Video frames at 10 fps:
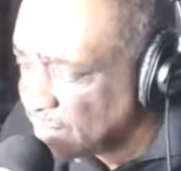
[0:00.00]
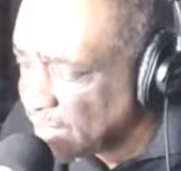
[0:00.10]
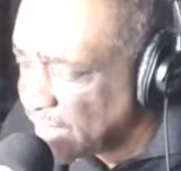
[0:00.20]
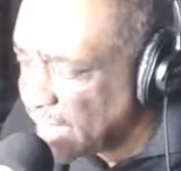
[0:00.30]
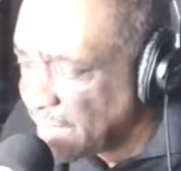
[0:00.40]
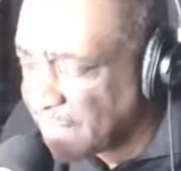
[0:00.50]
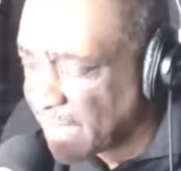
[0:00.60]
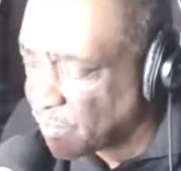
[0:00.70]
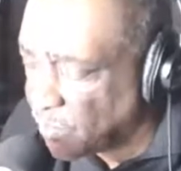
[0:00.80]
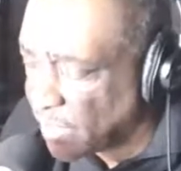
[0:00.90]
And I'm not
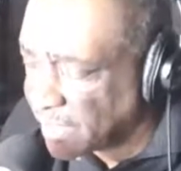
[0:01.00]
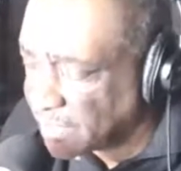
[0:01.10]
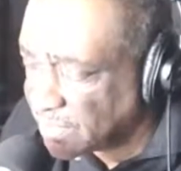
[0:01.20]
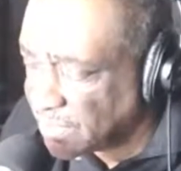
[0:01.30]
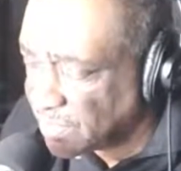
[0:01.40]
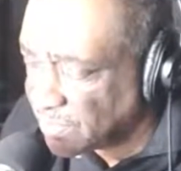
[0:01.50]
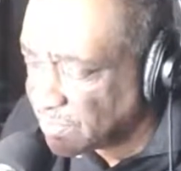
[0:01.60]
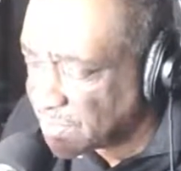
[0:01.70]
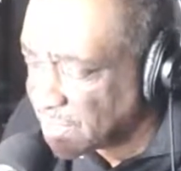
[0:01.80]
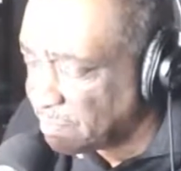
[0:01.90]
one to
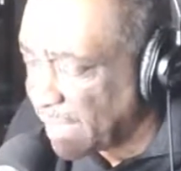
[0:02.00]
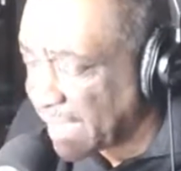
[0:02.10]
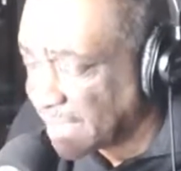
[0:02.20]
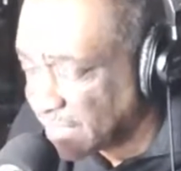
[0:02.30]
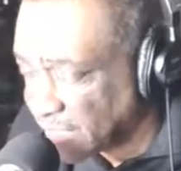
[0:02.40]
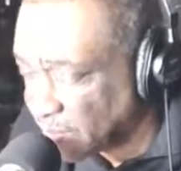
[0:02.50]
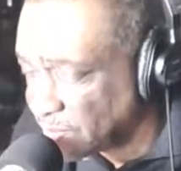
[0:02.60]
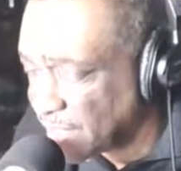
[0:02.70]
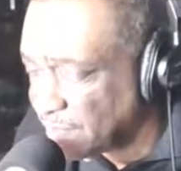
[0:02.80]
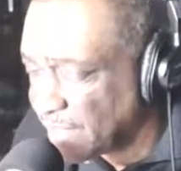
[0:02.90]
sit back and gloat.
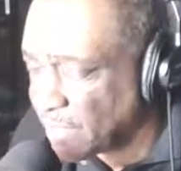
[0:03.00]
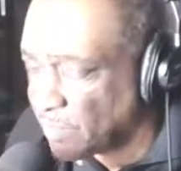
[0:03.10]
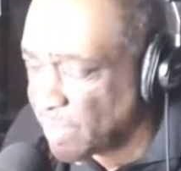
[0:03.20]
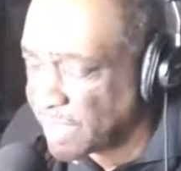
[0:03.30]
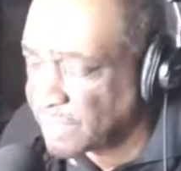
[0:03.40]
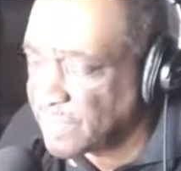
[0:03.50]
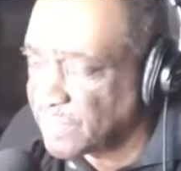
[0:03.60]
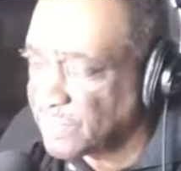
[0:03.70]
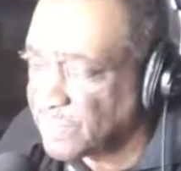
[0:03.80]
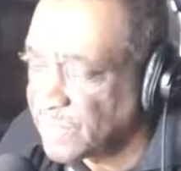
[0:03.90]
I'm not one
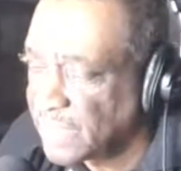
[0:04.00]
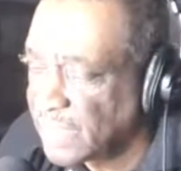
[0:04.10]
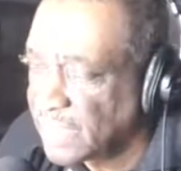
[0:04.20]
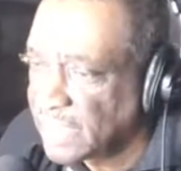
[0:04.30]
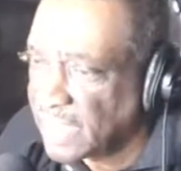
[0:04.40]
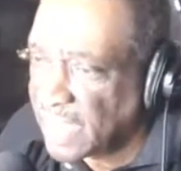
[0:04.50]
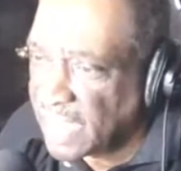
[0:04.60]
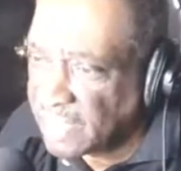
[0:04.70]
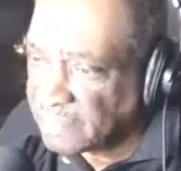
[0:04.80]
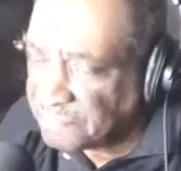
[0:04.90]
to uh,